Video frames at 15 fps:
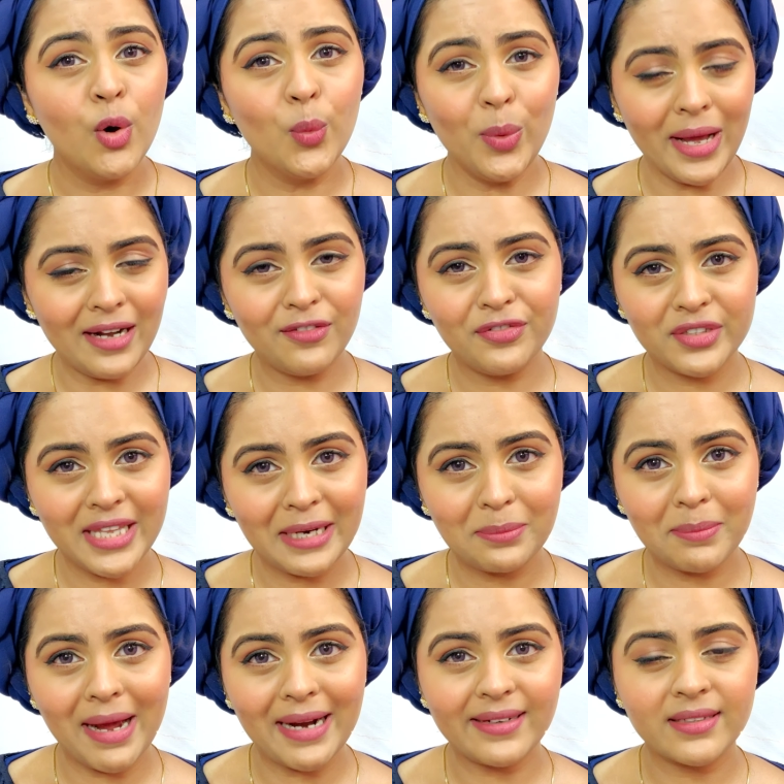well for
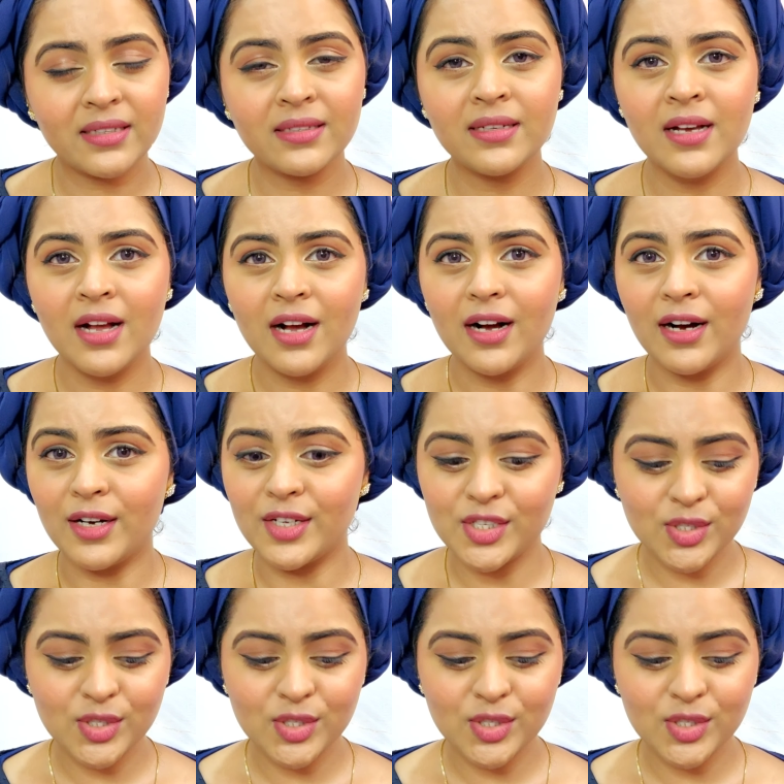that matter uh,